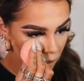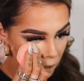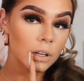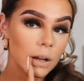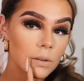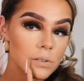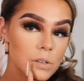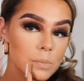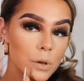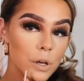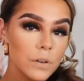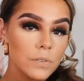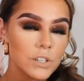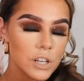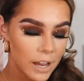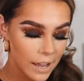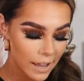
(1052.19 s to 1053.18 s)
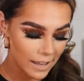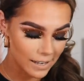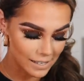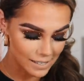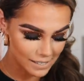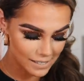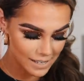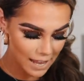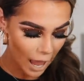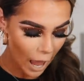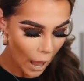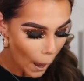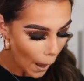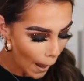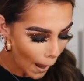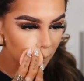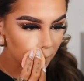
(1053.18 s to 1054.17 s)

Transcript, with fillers: Look how smooth she is. Ah!